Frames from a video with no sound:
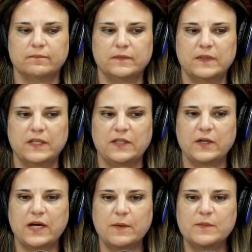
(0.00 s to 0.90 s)
there
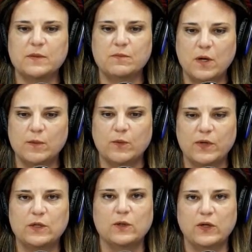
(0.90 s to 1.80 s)
comes a moment
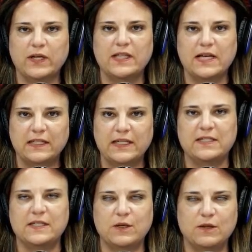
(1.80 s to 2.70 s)
when you look at that
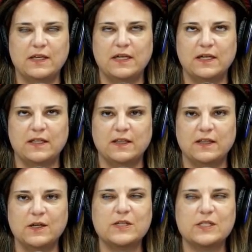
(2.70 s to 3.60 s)
list that you think,
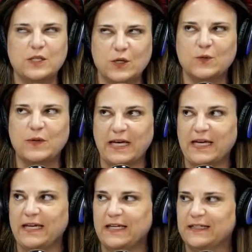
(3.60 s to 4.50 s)
there is no
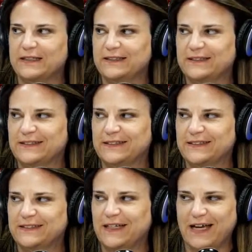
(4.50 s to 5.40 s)
way
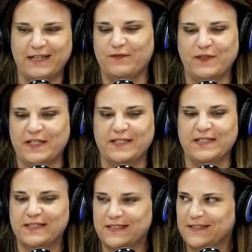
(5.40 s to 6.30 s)
I can fix
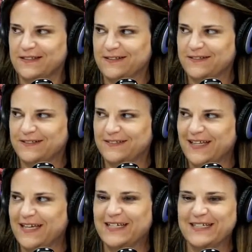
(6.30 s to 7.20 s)
this.
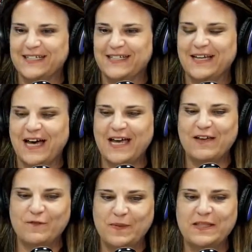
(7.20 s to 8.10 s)
Like, I
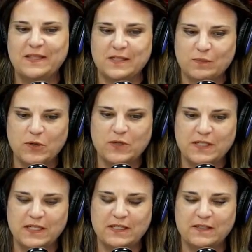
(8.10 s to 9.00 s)
have been this
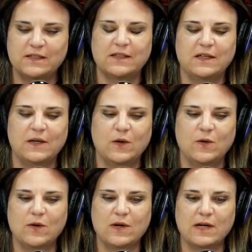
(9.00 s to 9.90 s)
person,
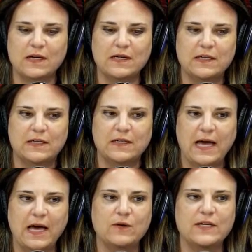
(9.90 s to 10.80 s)
or
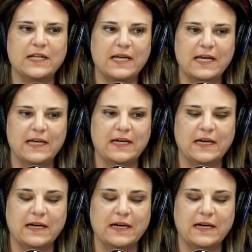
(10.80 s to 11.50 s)
how can it